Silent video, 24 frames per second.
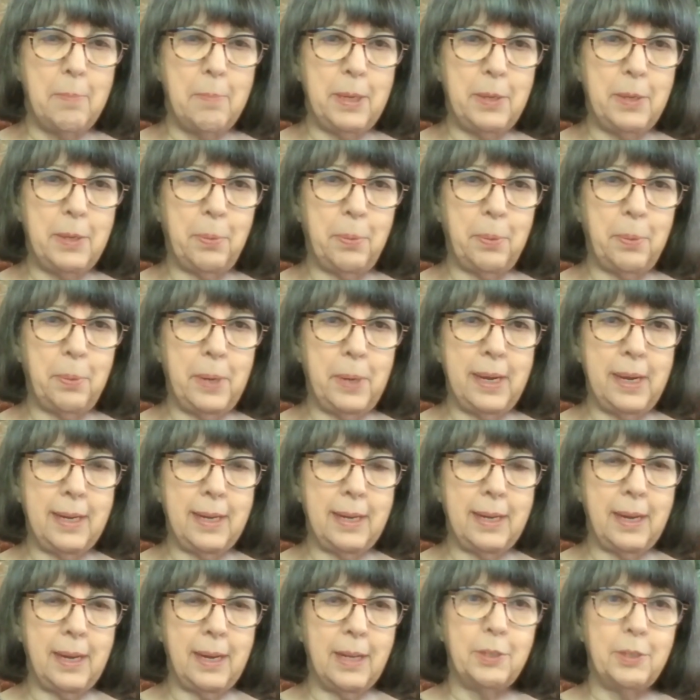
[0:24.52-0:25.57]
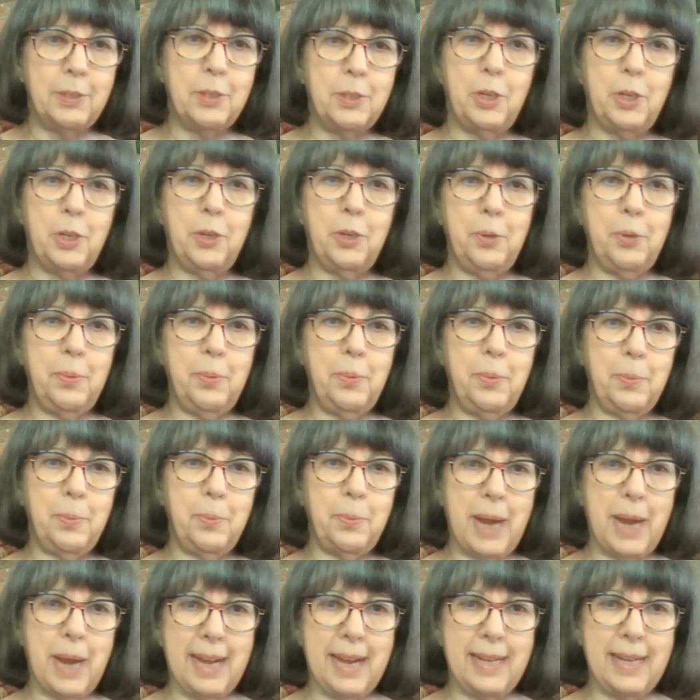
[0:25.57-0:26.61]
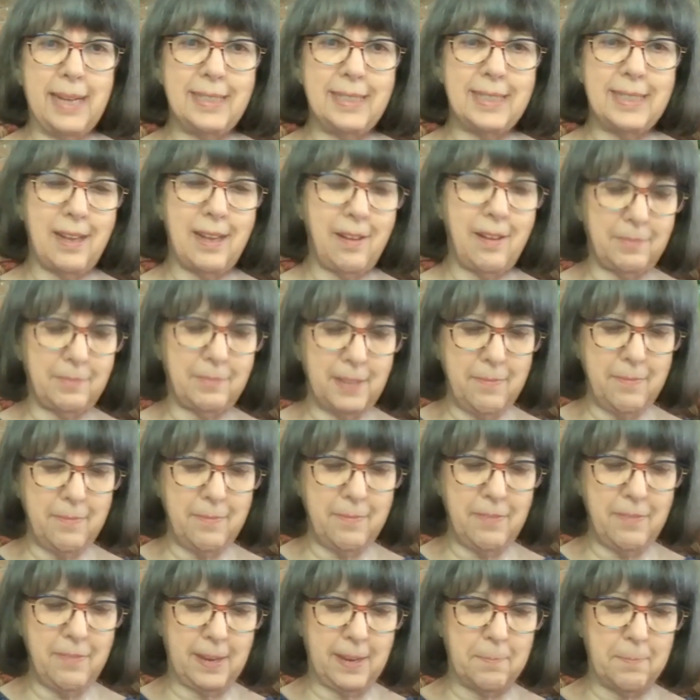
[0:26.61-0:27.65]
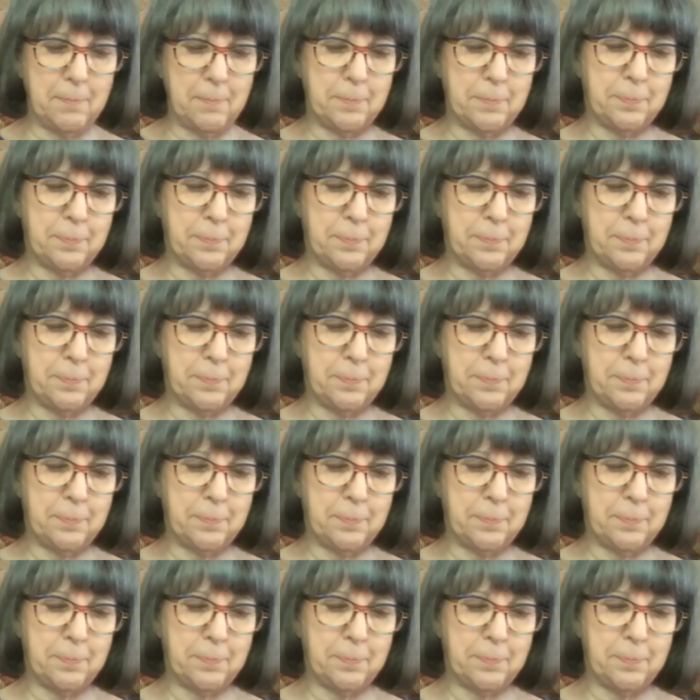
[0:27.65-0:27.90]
between two ways of living.